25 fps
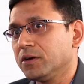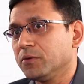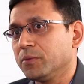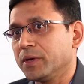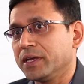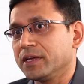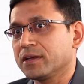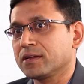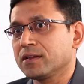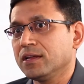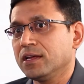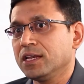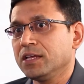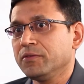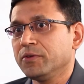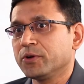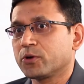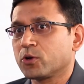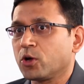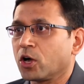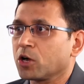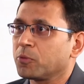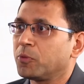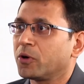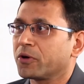Very clearly we
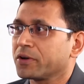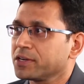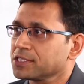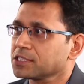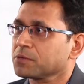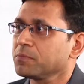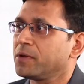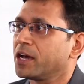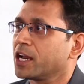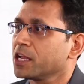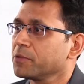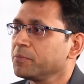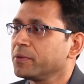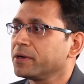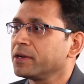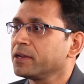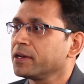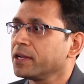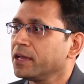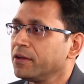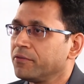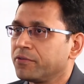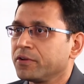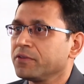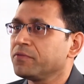talk about risk management
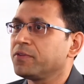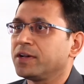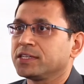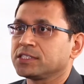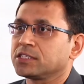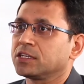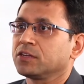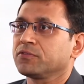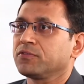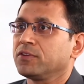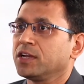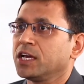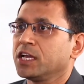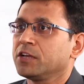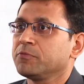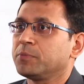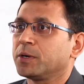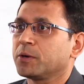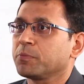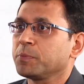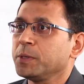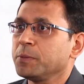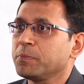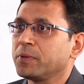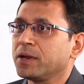in every facet of life,
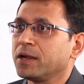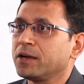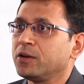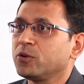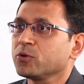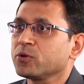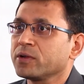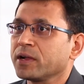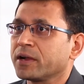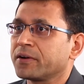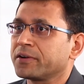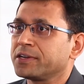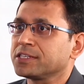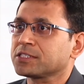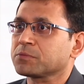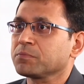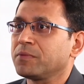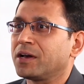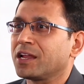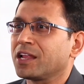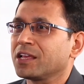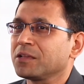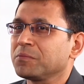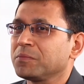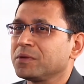but people are looking at risk
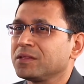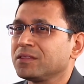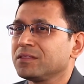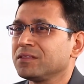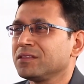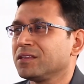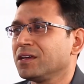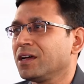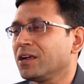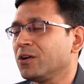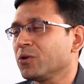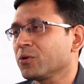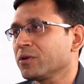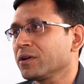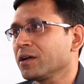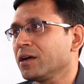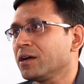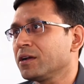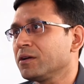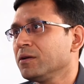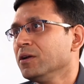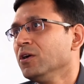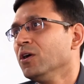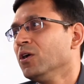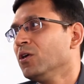management, they are looking
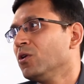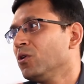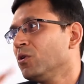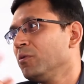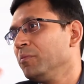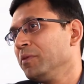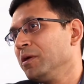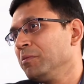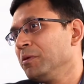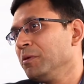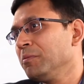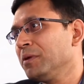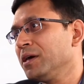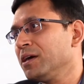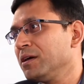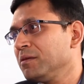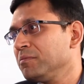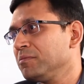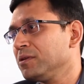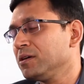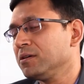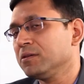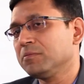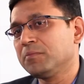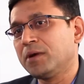at, oh, maybe my
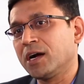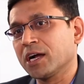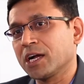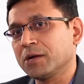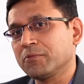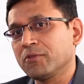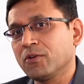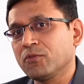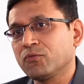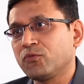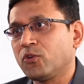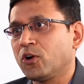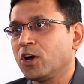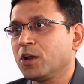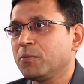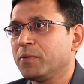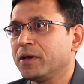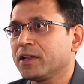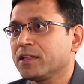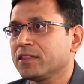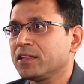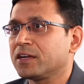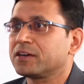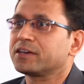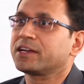market will fall
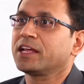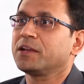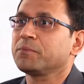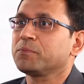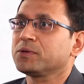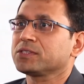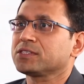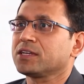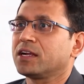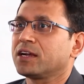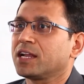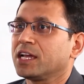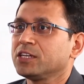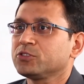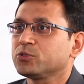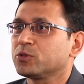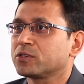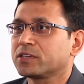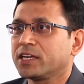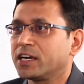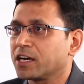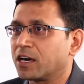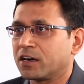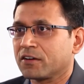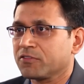by another 10%, I
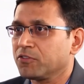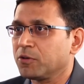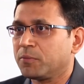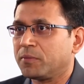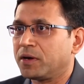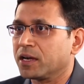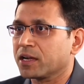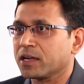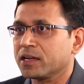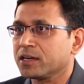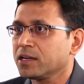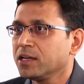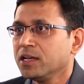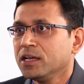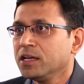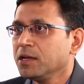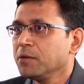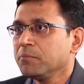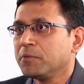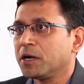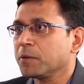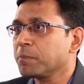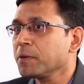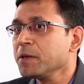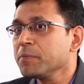should get out of the market.
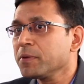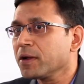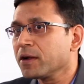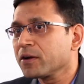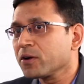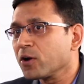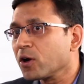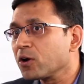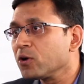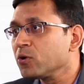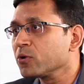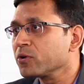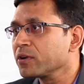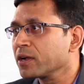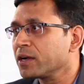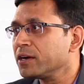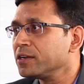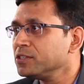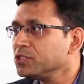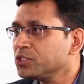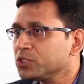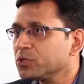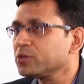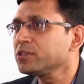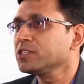But people are not looking
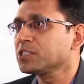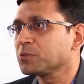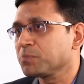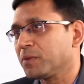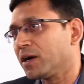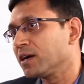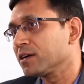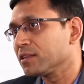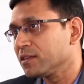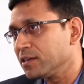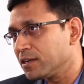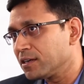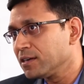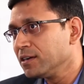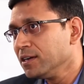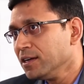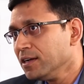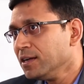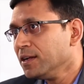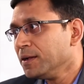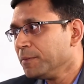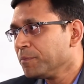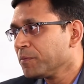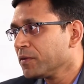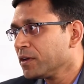at insurance part there.
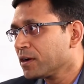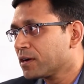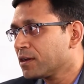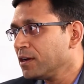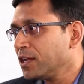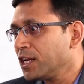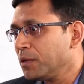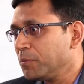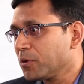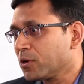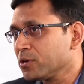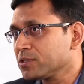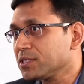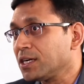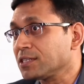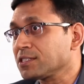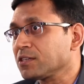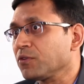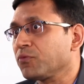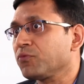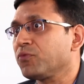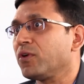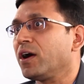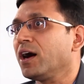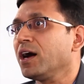Clearly, because
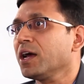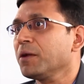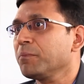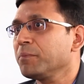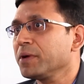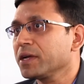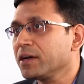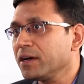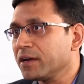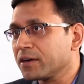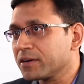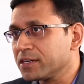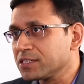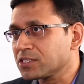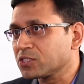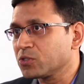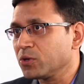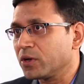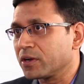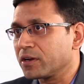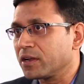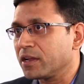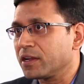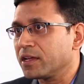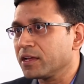that's a far bigger risk
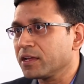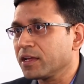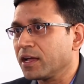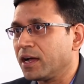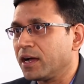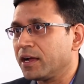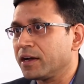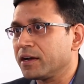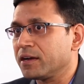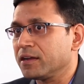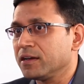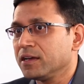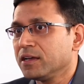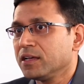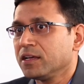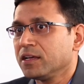you are running, and